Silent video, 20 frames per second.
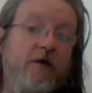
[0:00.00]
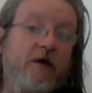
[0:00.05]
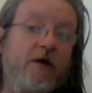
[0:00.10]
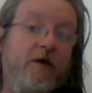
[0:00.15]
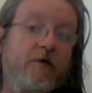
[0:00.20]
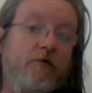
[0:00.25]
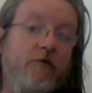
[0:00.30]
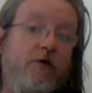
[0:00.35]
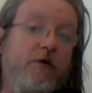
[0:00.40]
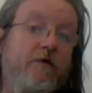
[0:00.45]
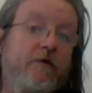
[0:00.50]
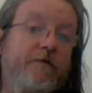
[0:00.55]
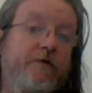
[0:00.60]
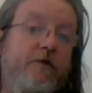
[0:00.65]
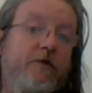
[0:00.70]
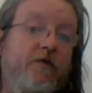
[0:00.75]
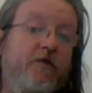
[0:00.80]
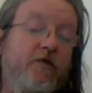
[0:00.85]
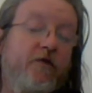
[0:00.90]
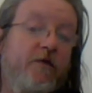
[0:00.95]
aircraft
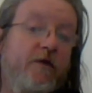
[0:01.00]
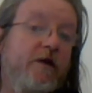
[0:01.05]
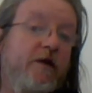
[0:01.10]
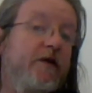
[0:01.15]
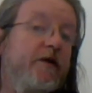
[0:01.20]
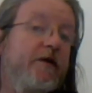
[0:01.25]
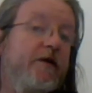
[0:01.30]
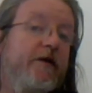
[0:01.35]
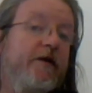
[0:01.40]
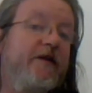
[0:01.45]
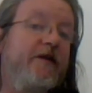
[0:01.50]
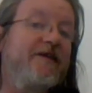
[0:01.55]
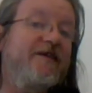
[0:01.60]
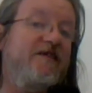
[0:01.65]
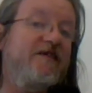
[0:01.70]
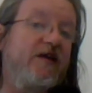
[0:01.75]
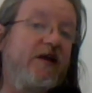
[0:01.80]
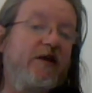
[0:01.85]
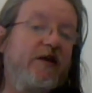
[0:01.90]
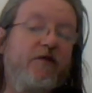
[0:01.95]
to fly
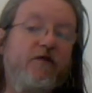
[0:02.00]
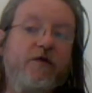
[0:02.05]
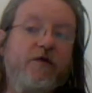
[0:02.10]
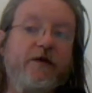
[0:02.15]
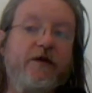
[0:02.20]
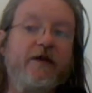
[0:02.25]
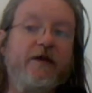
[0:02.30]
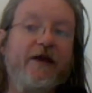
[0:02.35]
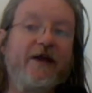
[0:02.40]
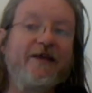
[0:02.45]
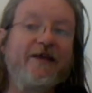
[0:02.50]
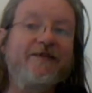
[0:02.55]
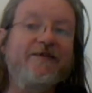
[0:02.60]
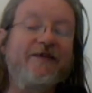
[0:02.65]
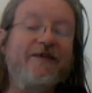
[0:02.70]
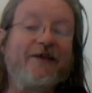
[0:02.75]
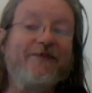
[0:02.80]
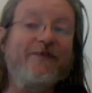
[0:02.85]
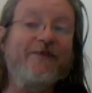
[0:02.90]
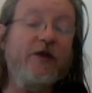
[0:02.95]
safely and
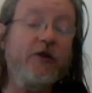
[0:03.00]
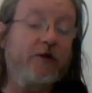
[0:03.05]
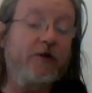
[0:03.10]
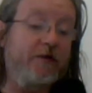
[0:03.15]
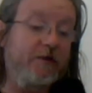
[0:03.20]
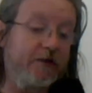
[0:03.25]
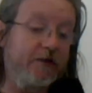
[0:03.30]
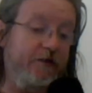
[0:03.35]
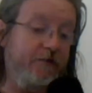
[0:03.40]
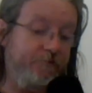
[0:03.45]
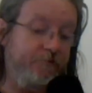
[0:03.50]
efficiently,